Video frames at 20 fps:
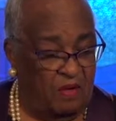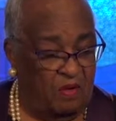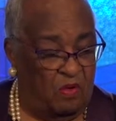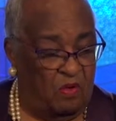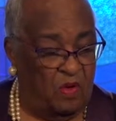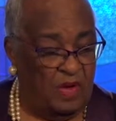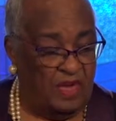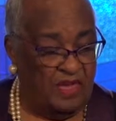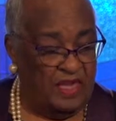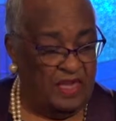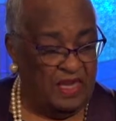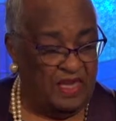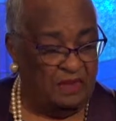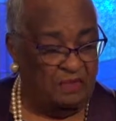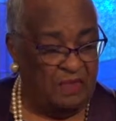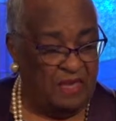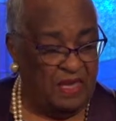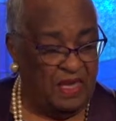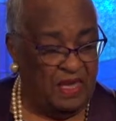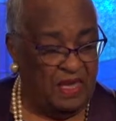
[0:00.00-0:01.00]
Whether it
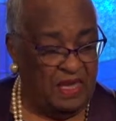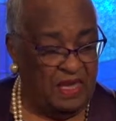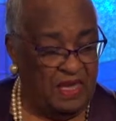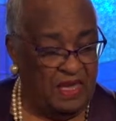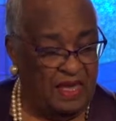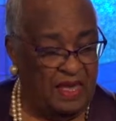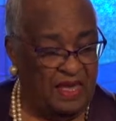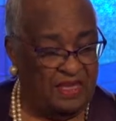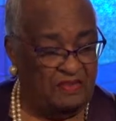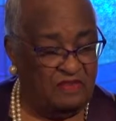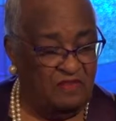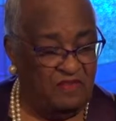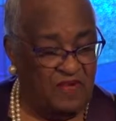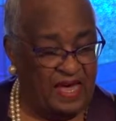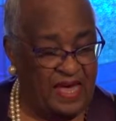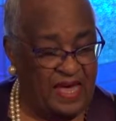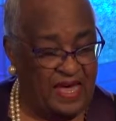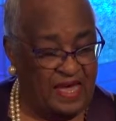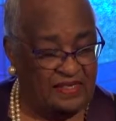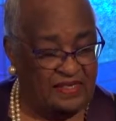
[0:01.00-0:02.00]
be as
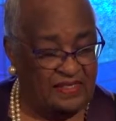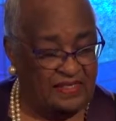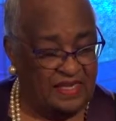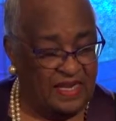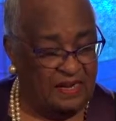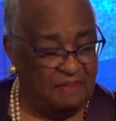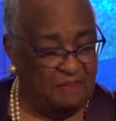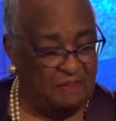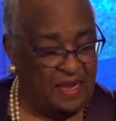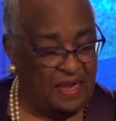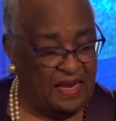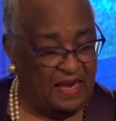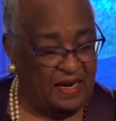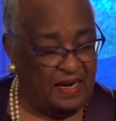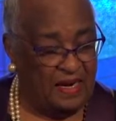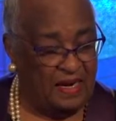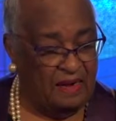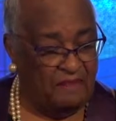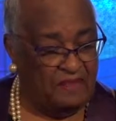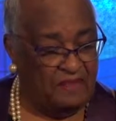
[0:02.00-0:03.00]
vast and
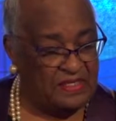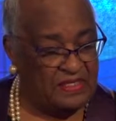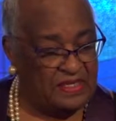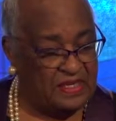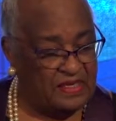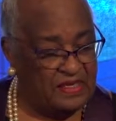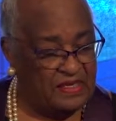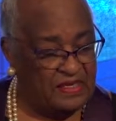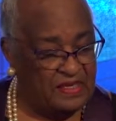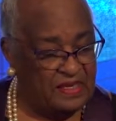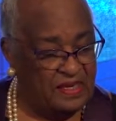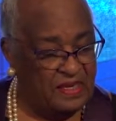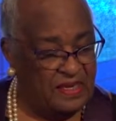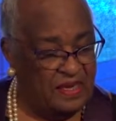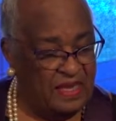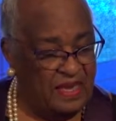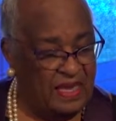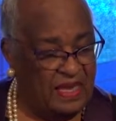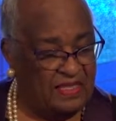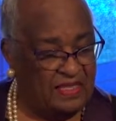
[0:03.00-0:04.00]
magnificent
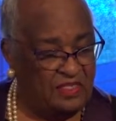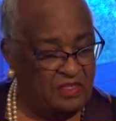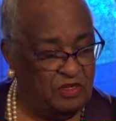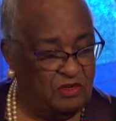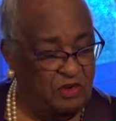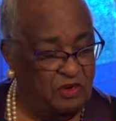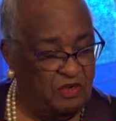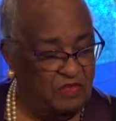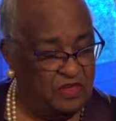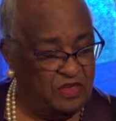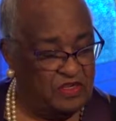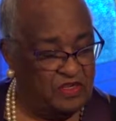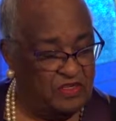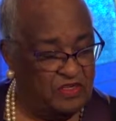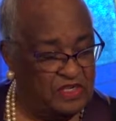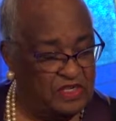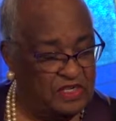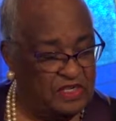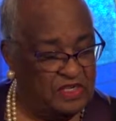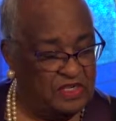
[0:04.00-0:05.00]
as
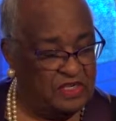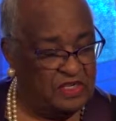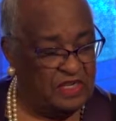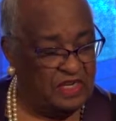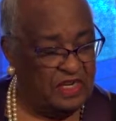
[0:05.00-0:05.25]
universes,